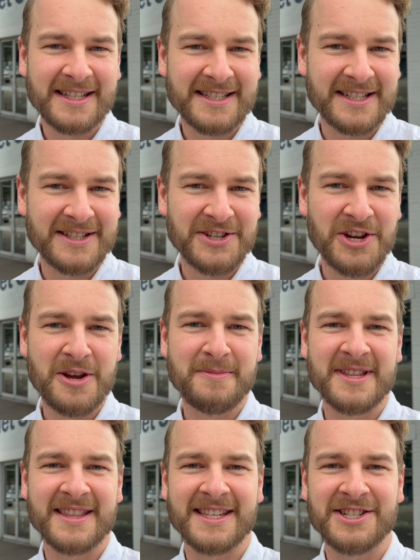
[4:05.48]

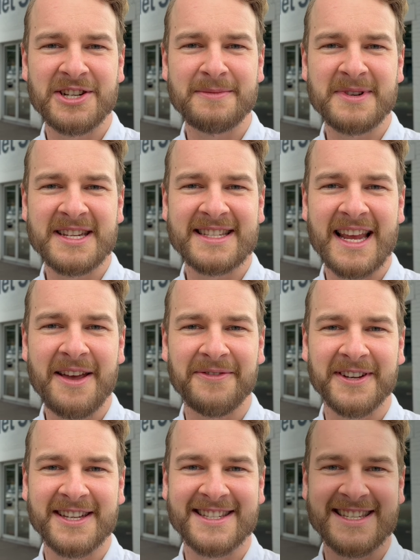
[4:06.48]
determine the chimney's
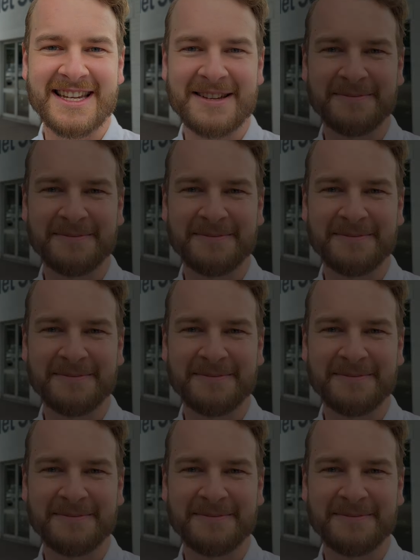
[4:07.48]
efficacy.